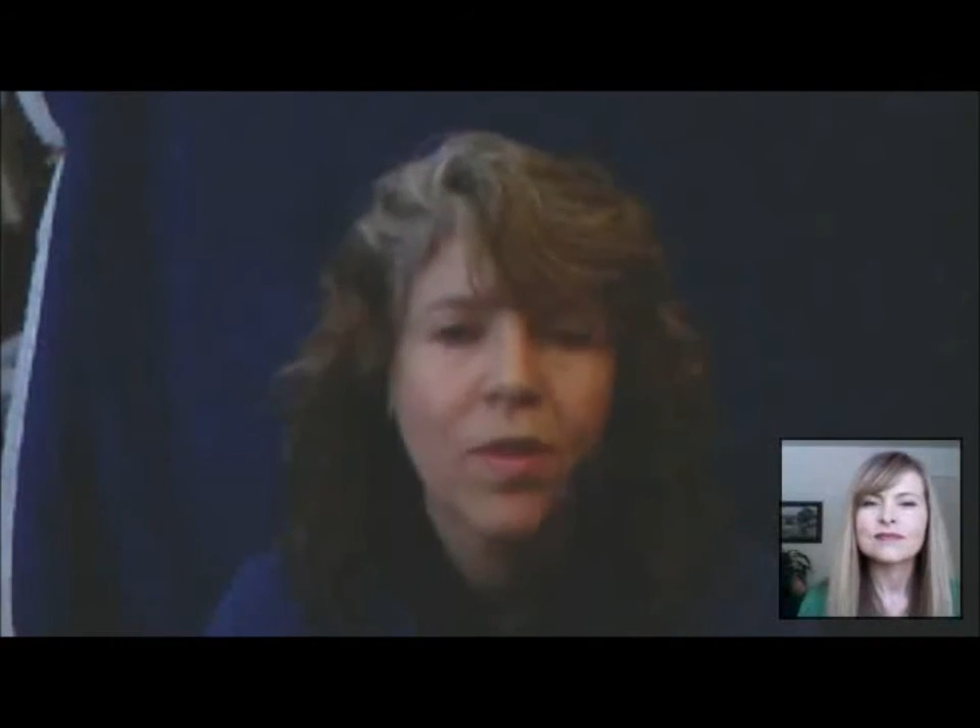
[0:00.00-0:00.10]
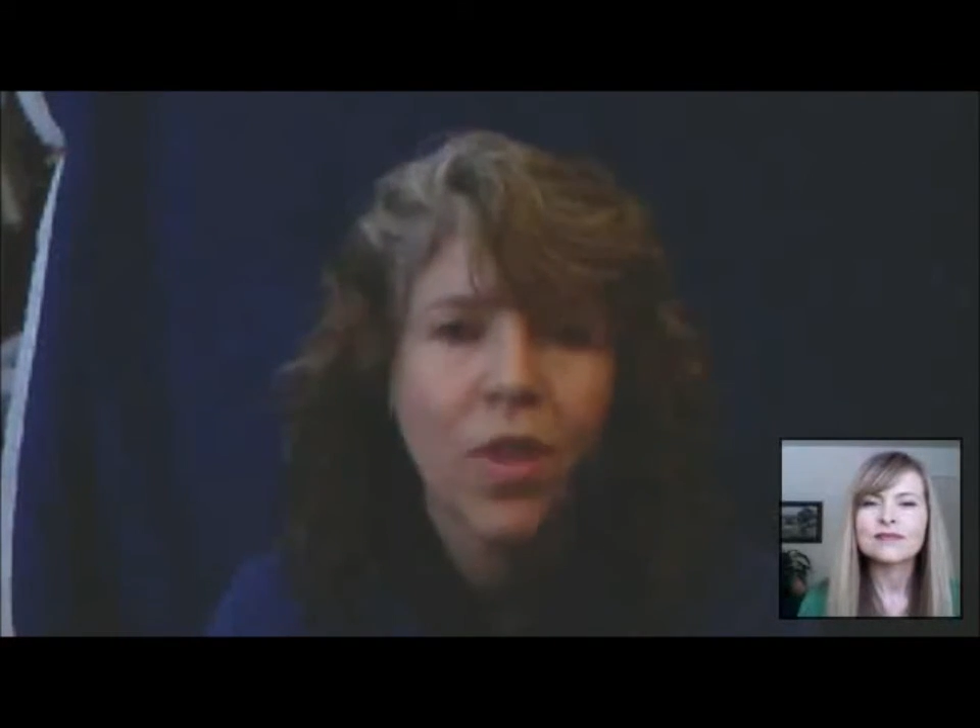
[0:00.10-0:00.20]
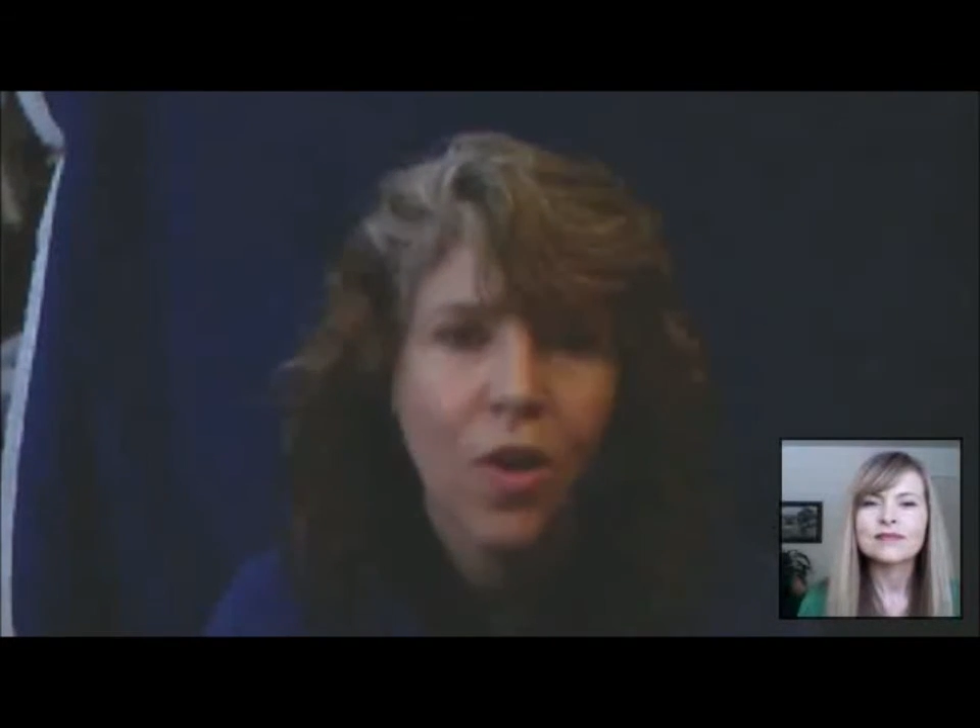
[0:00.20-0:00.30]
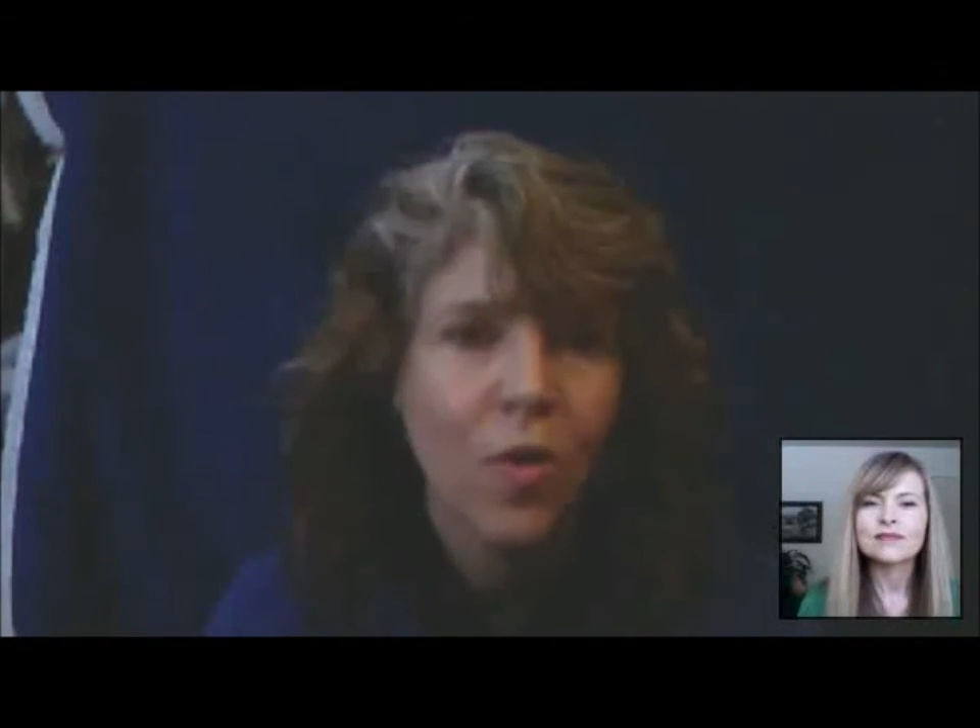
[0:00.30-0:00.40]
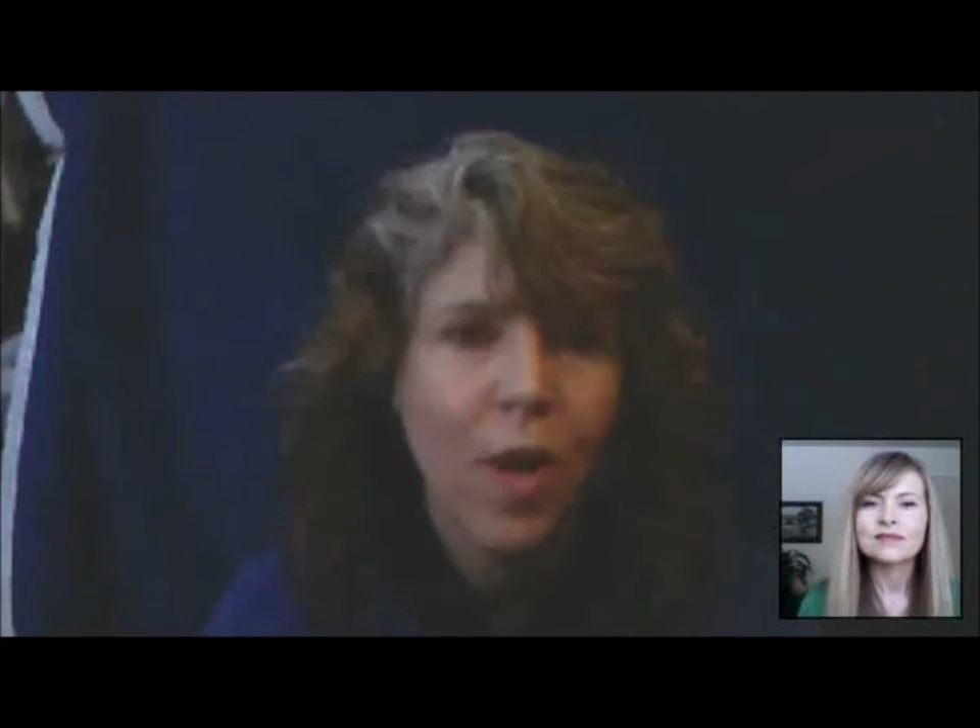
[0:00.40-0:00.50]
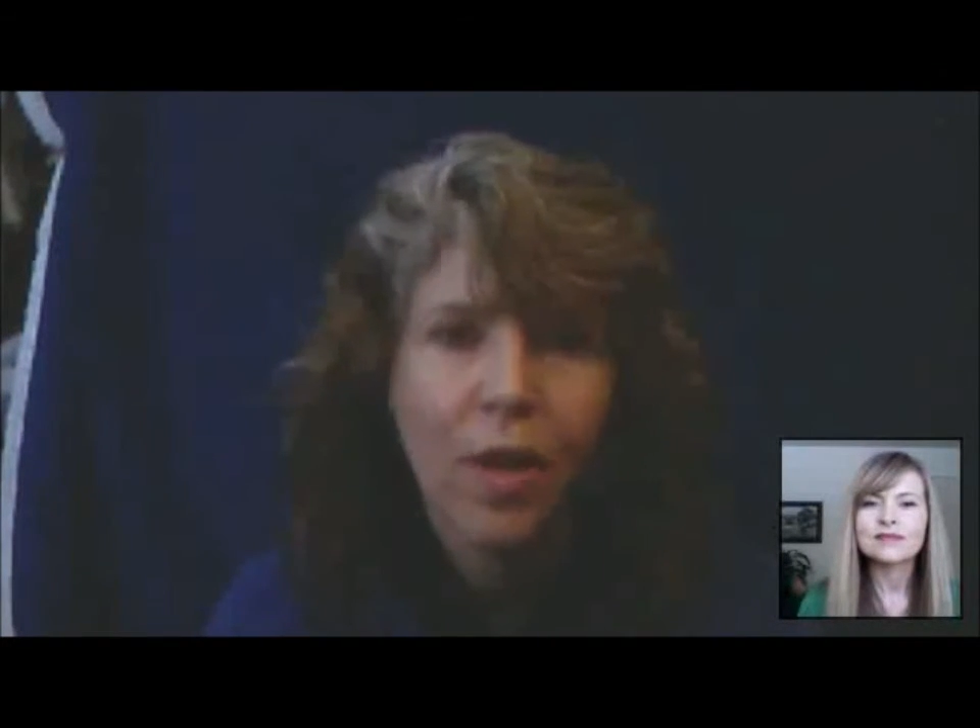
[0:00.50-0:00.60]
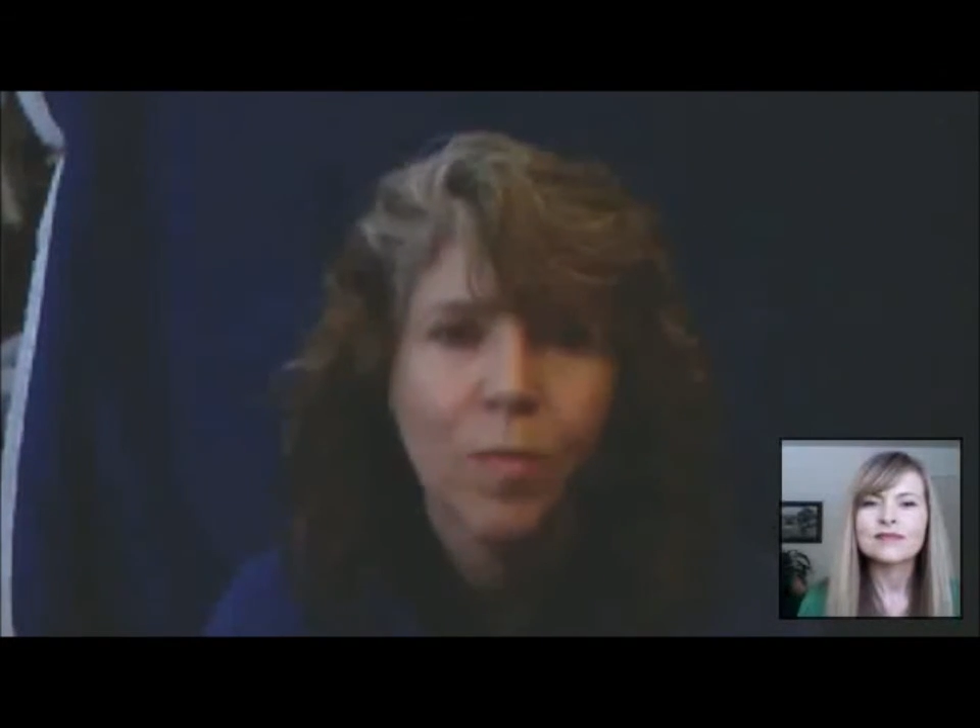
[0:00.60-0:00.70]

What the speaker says: turn around